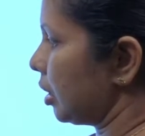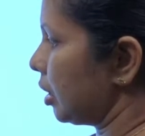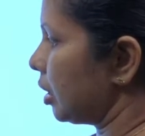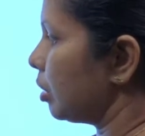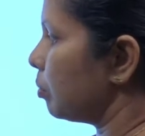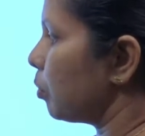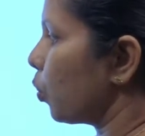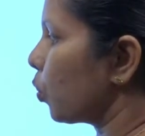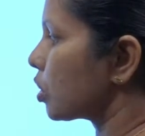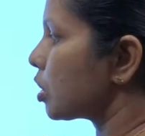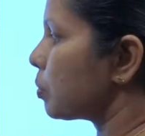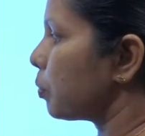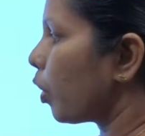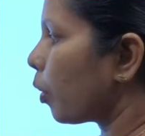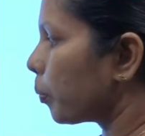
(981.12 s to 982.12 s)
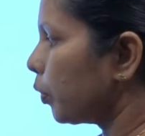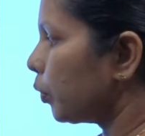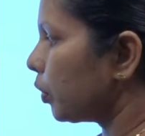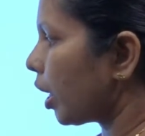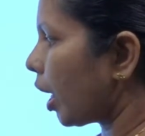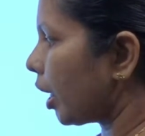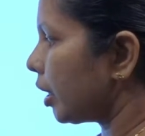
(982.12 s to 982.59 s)
The most
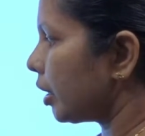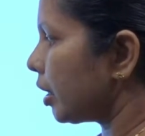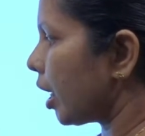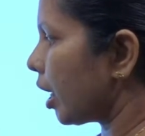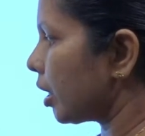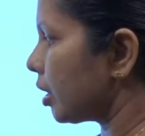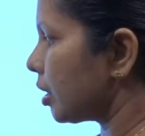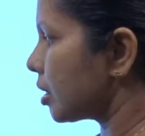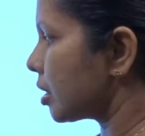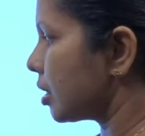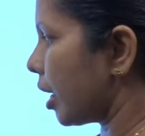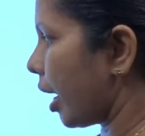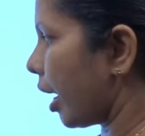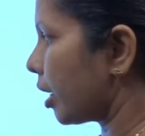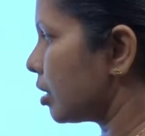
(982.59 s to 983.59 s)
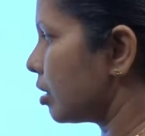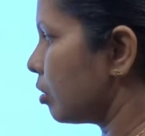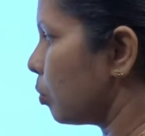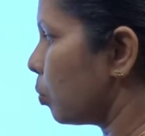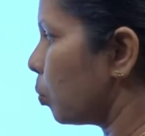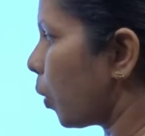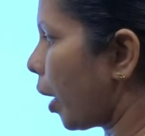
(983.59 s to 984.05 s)
popular idea is that
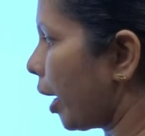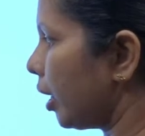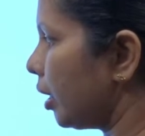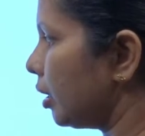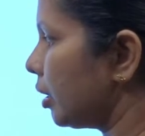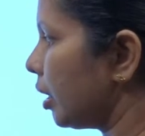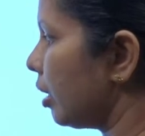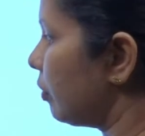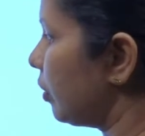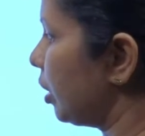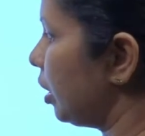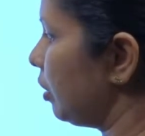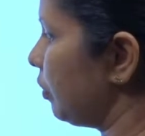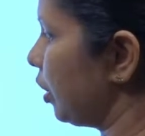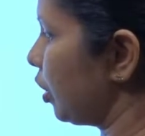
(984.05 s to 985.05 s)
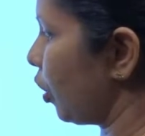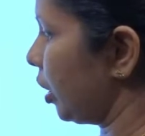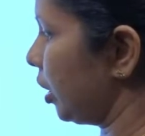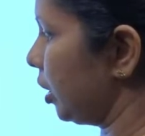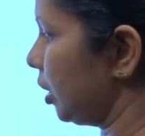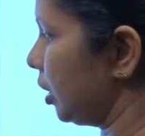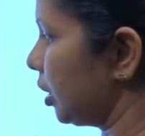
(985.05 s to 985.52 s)
while they were living on
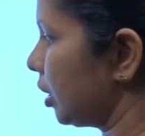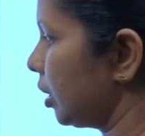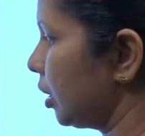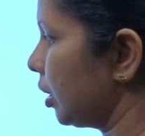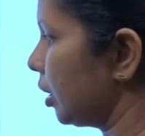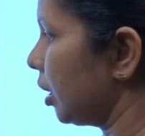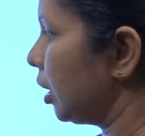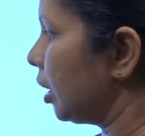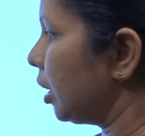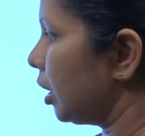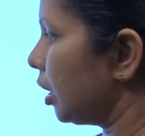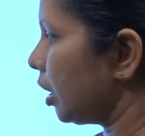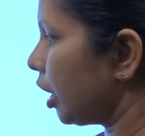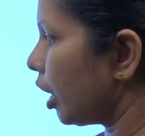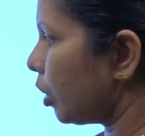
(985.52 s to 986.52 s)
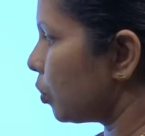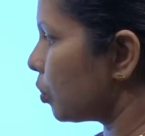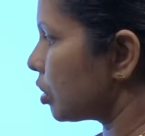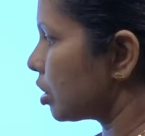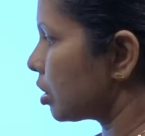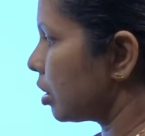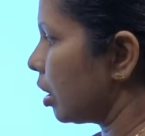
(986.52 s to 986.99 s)
earth, a
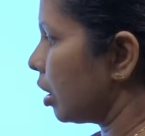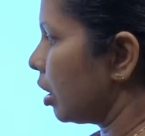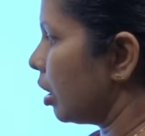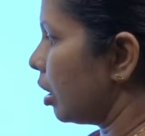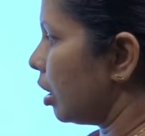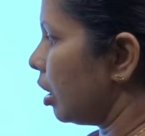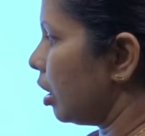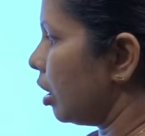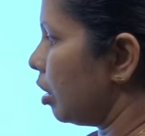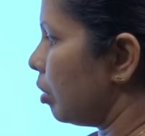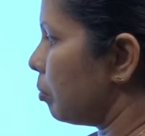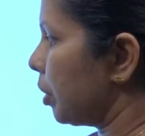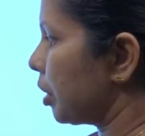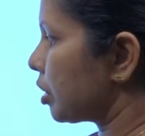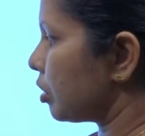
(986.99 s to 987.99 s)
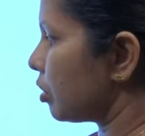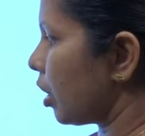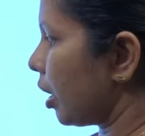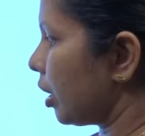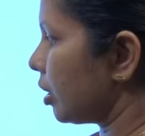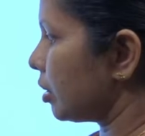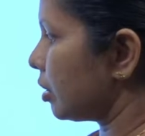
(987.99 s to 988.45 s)
huge
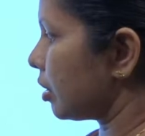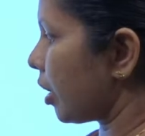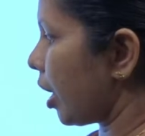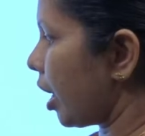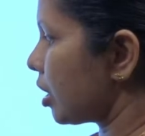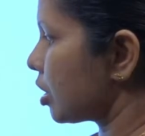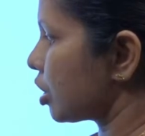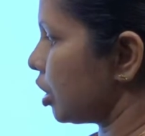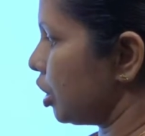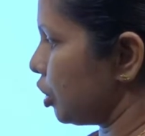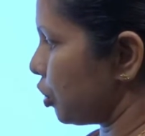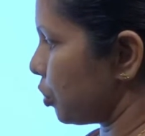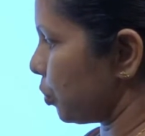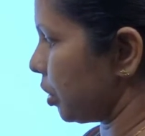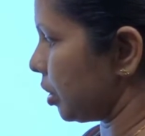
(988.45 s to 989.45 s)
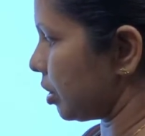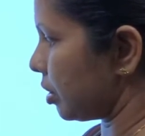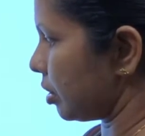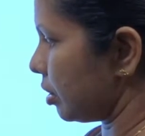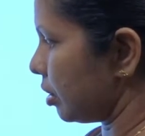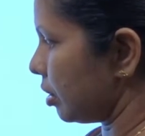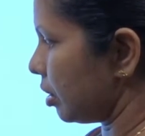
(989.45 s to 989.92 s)
meteorite crashed into it.
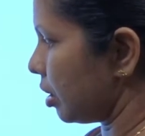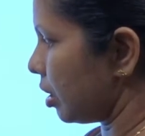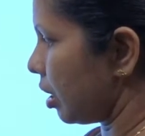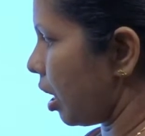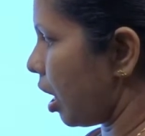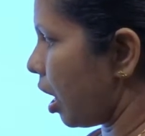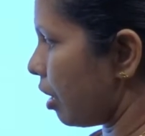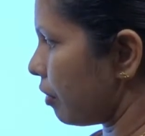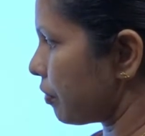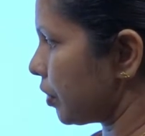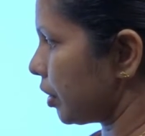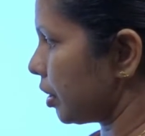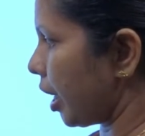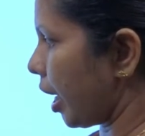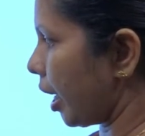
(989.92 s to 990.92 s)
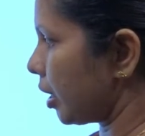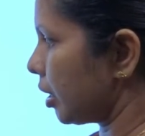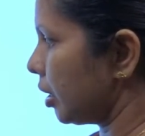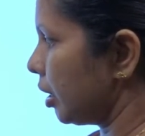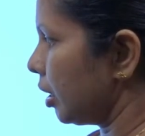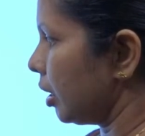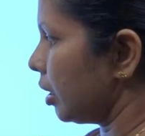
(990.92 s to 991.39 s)
After that,
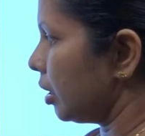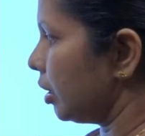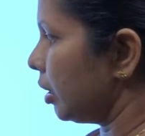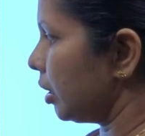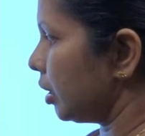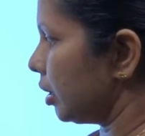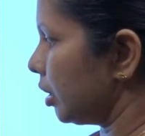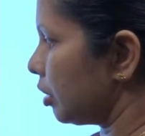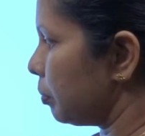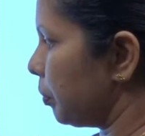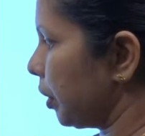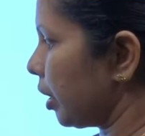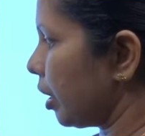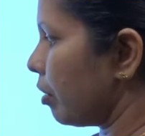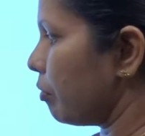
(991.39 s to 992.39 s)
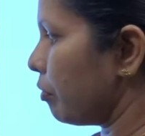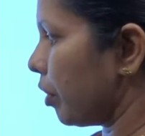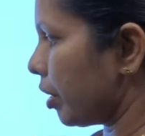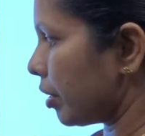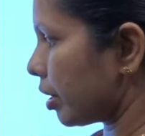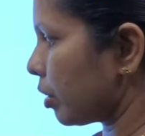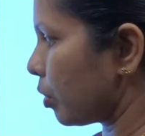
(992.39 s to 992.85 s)
the earth became
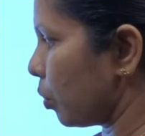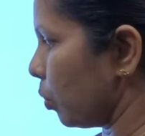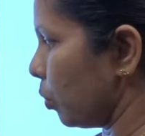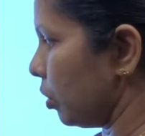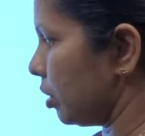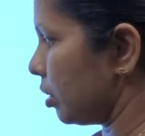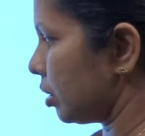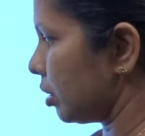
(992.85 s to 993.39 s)
very cold.